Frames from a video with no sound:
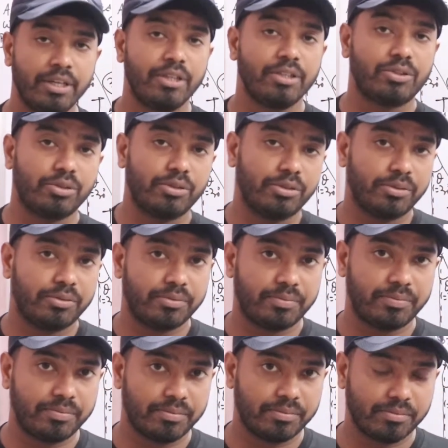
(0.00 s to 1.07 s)
so
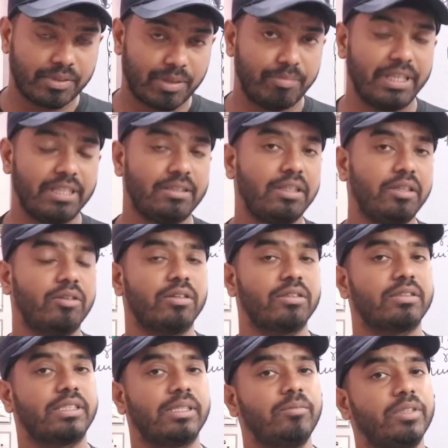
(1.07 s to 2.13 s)
the basic
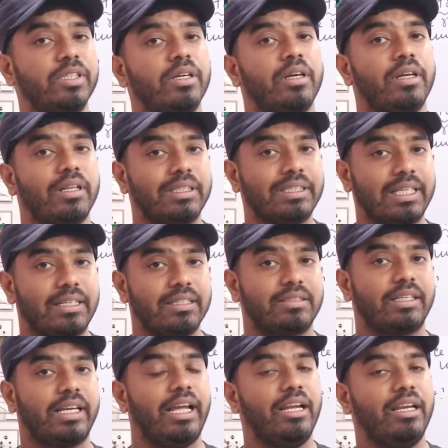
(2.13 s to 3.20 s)
concept, that
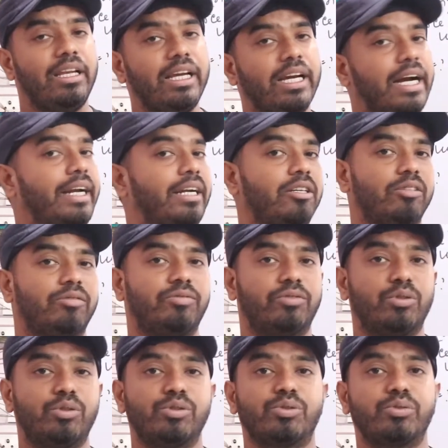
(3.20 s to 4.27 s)
is any kind of
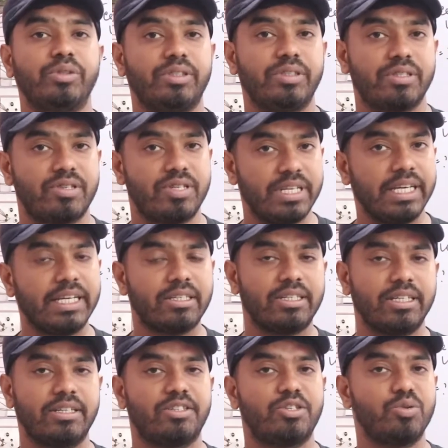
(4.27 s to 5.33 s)
force which is
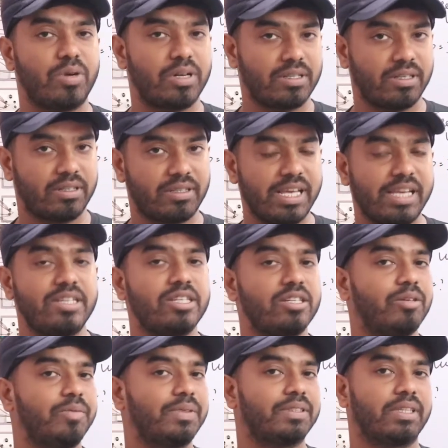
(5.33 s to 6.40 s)
directed towards the center
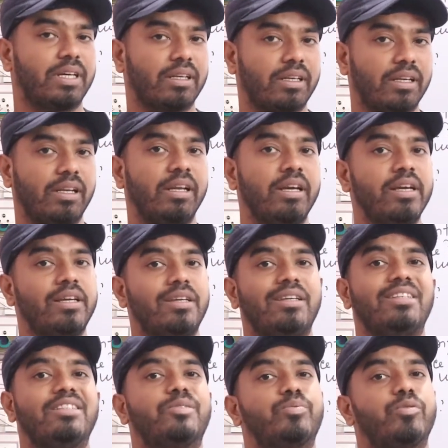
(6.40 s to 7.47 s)
of a circle
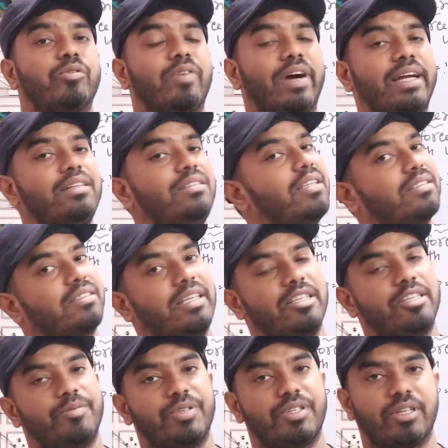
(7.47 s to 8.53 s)
is provide the
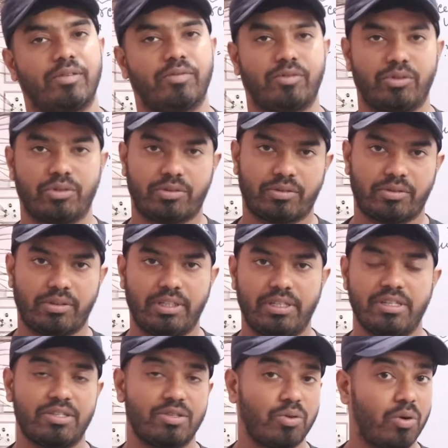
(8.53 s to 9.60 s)
centripetal force. It
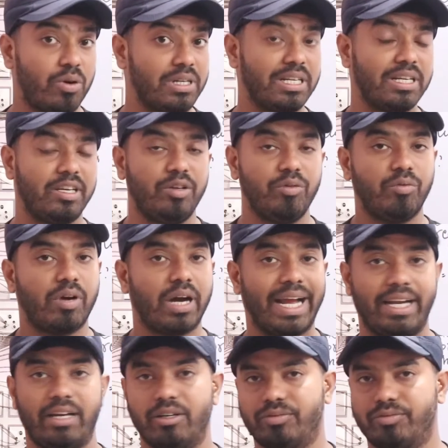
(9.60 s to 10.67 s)
is not a new
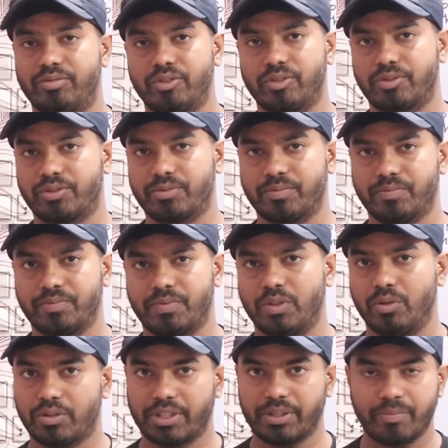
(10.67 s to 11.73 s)
kind of force.
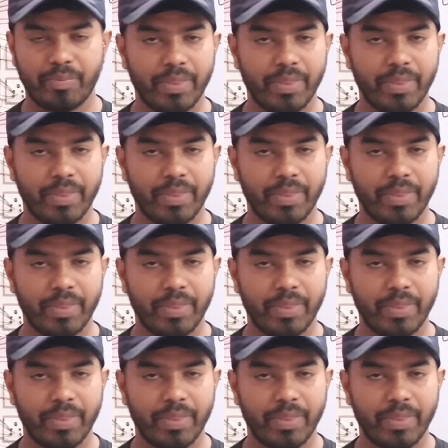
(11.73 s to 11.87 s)
Okay,